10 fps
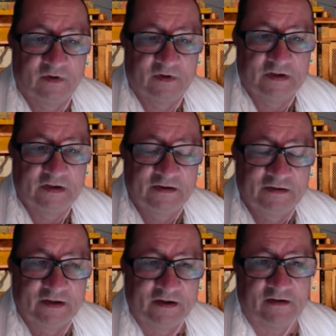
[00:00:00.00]

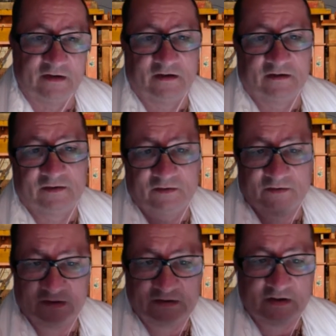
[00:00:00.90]
your
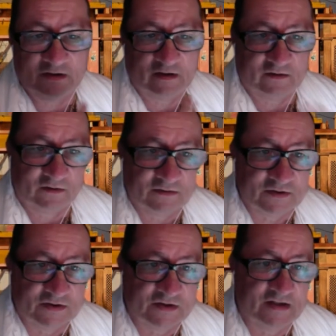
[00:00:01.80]
internal
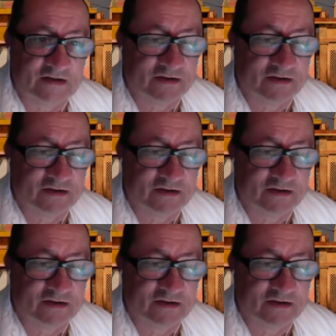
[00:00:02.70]
consciousness,